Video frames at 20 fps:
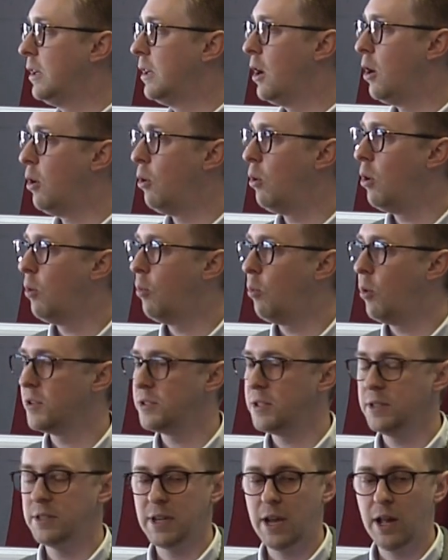of what
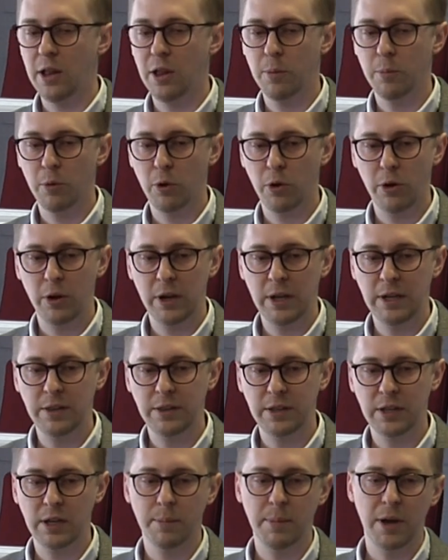to tell them or
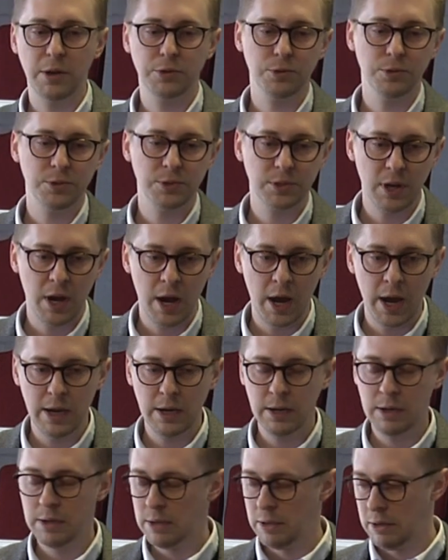anything about your site,
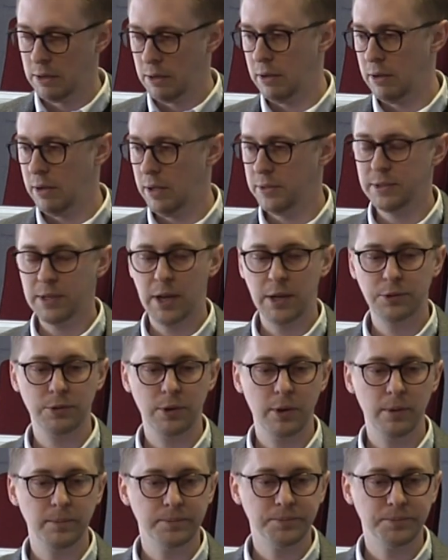etc.